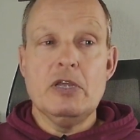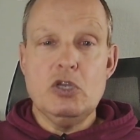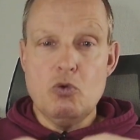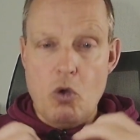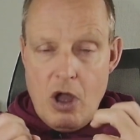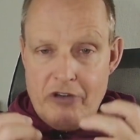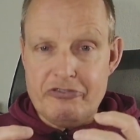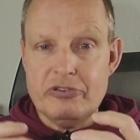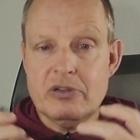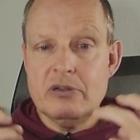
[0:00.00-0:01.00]
you
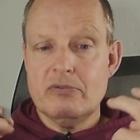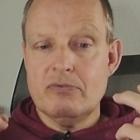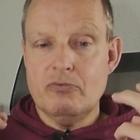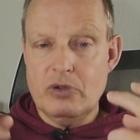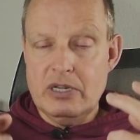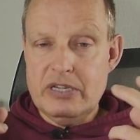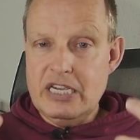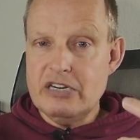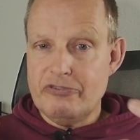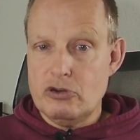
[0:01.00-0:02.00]
often will
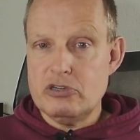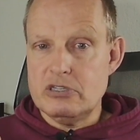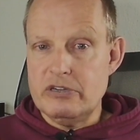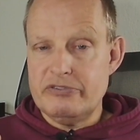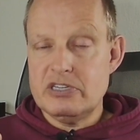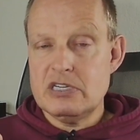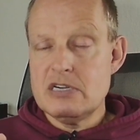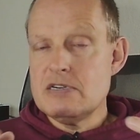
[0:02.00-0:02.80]
need aversives.